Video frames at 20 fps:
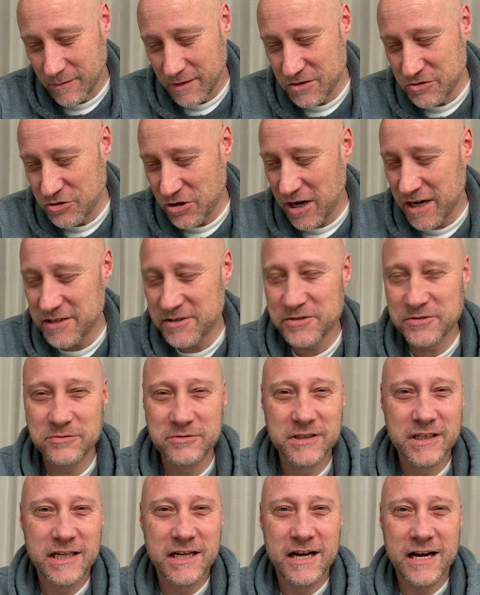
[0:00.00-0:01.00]
trying
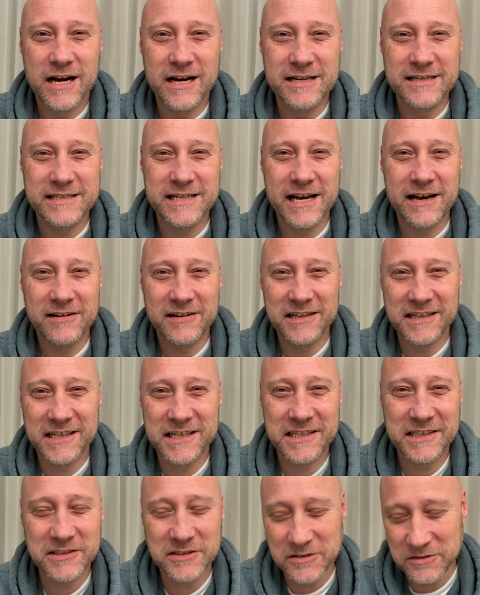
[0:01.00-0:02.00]
to hunt down and
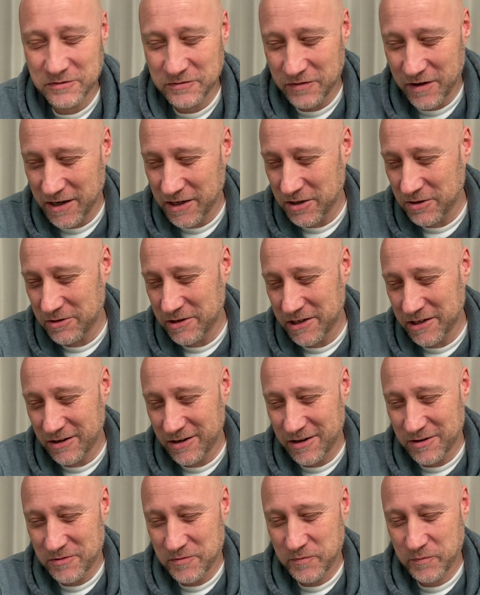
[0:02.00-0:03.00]
kill Franco
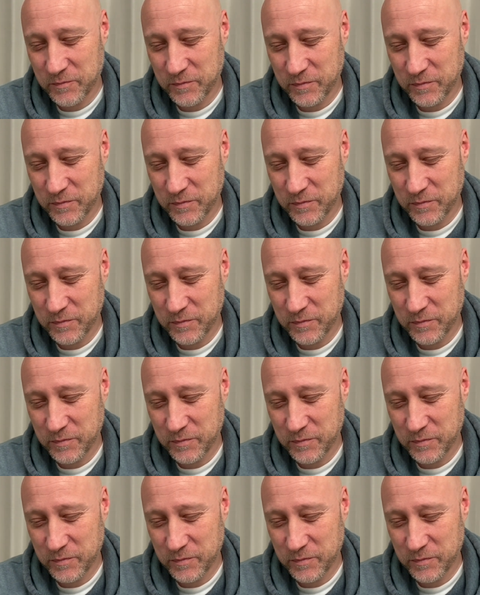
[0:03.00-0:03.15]
Nero.